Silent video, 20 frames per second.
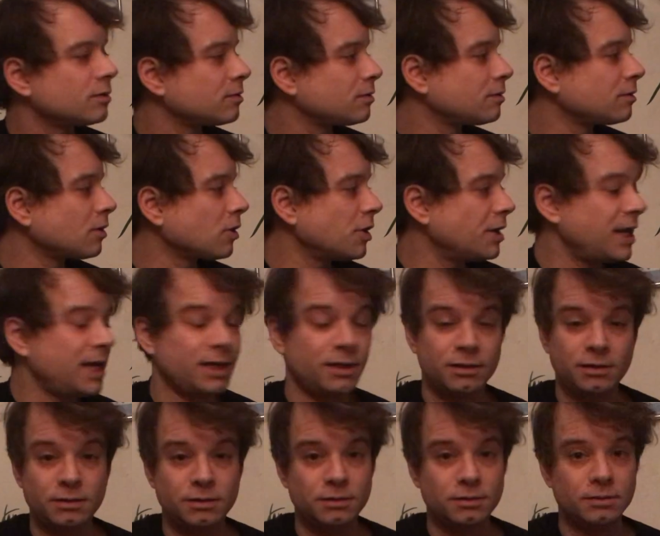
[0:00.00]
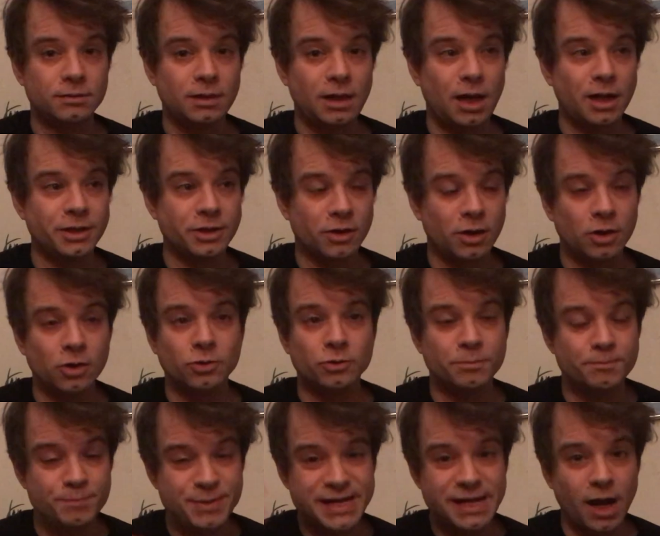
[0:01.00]
learning on your
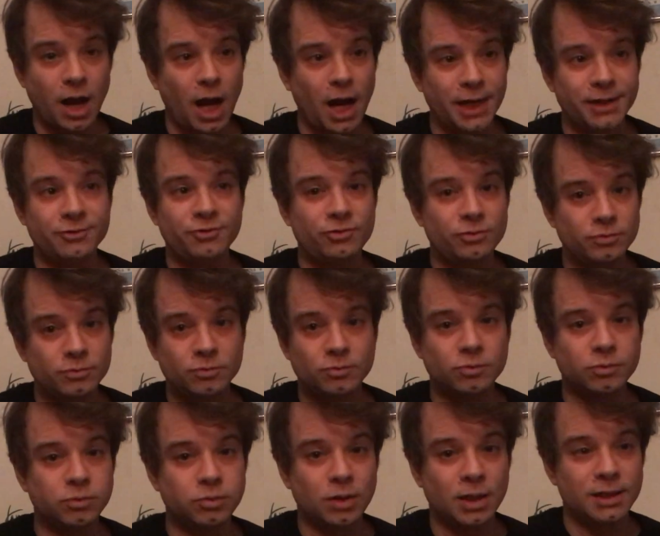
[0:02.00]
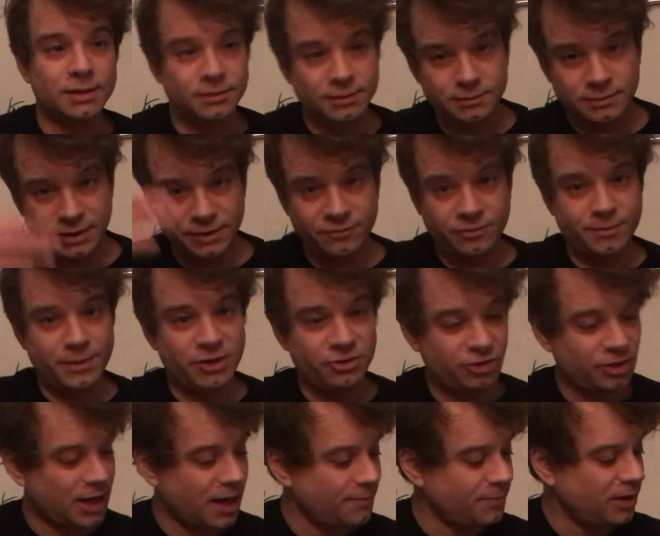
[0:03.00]
own beyond what
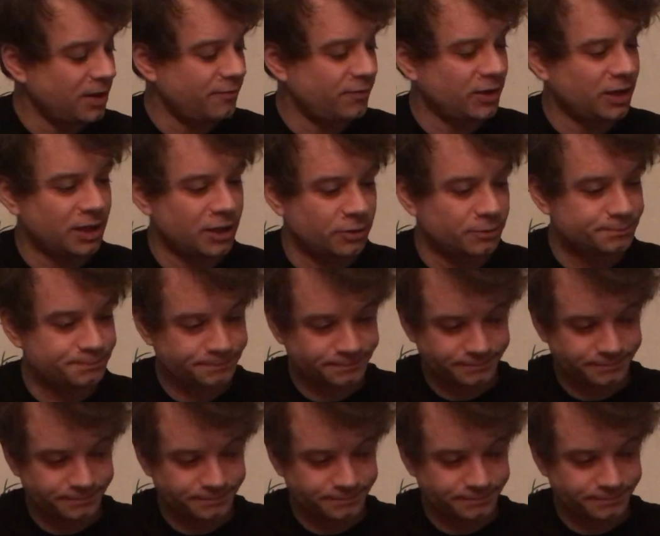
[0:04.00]
information I'm giving you,